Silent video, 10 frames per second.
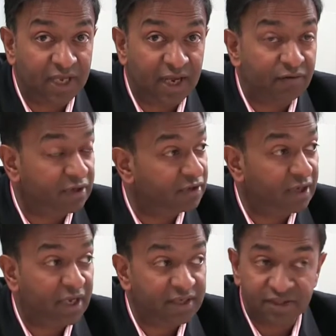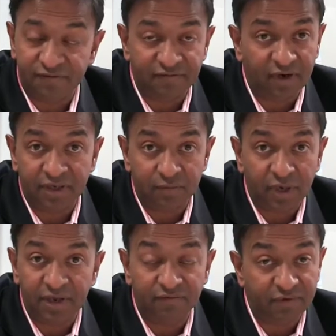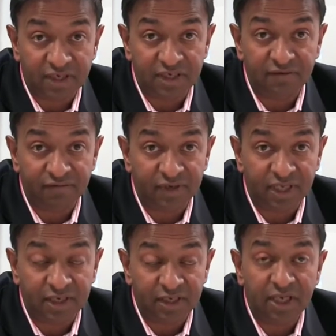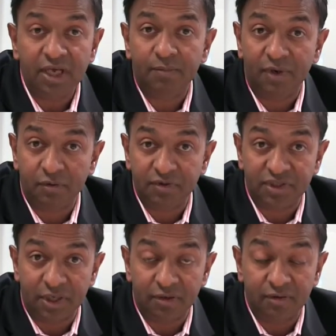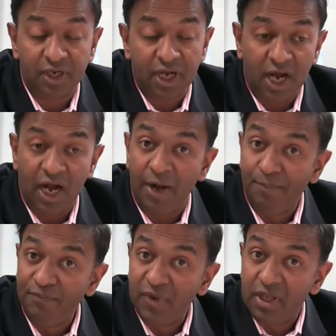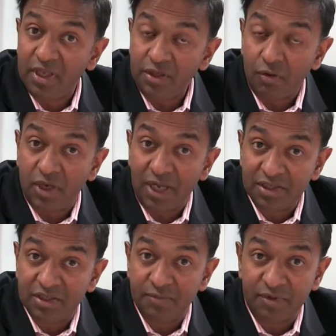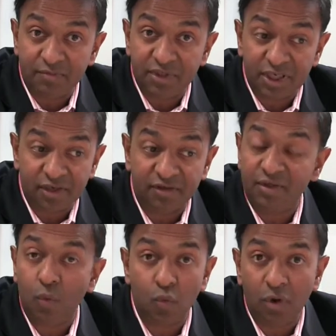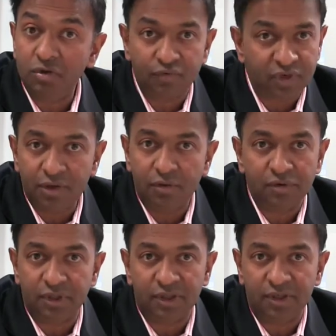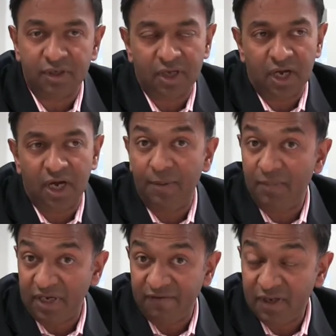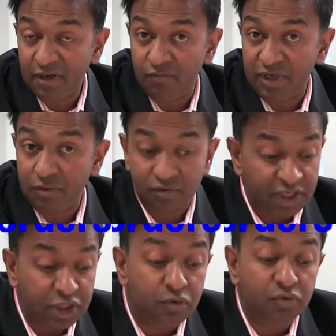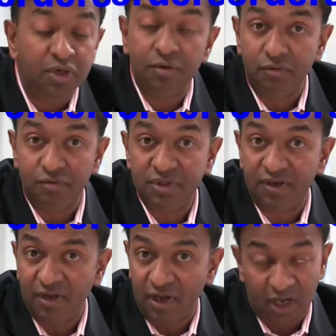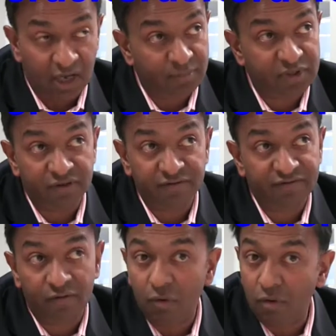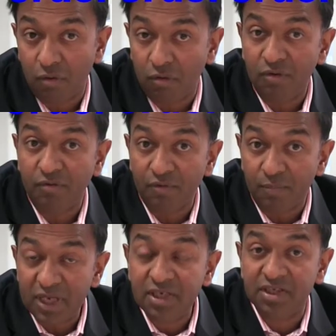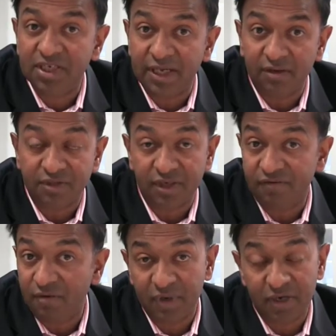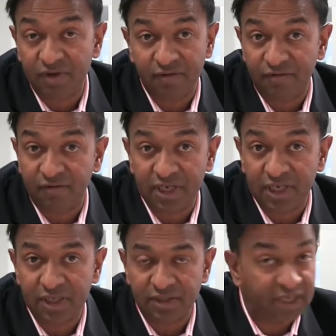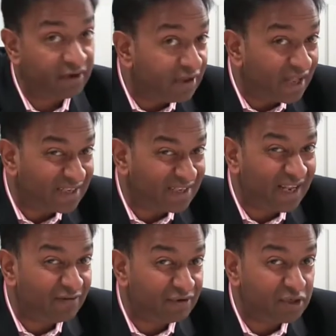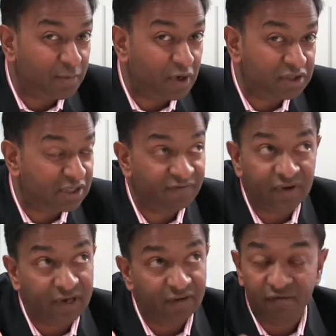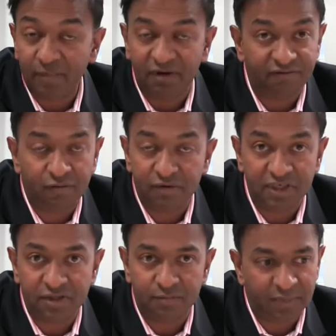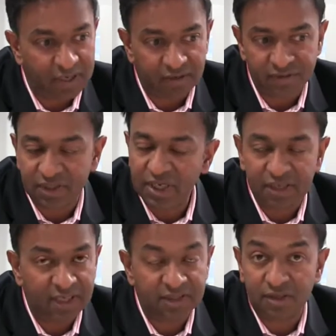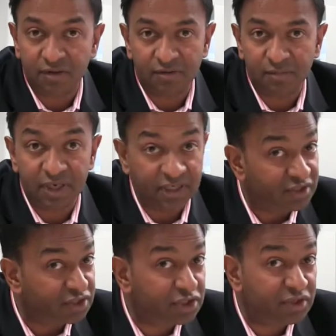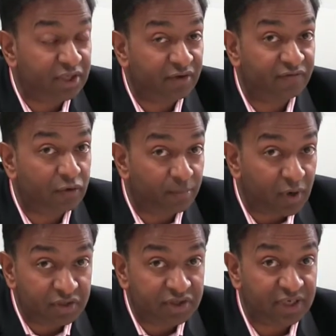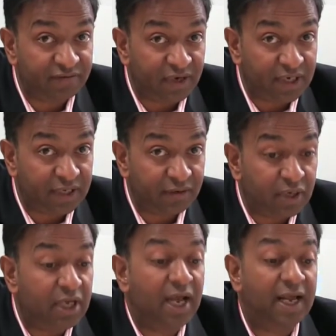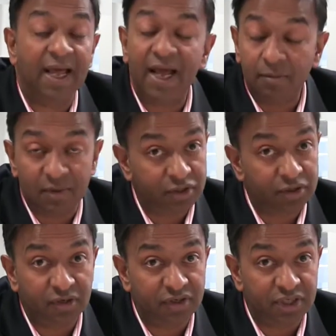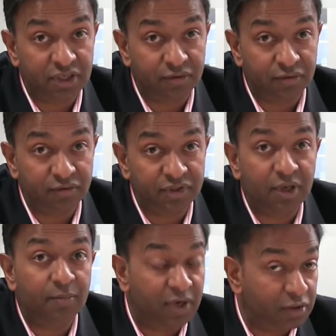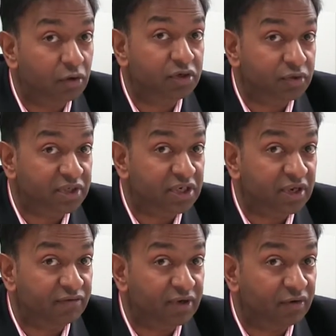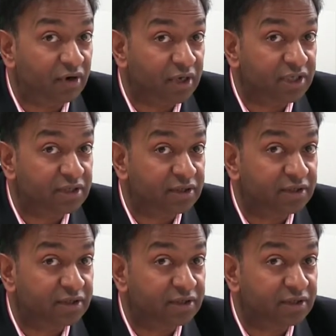the carrier that has to find a way of redelivering it, but also your customer themselves won't reorder. And if they don't reorder, you lose up to 4 repeat sales over a period of 3 years. Now, at an average basket value of about £42, that's a lot of money. So just think of your basket value and how much you're going to lose by not doing delivery right.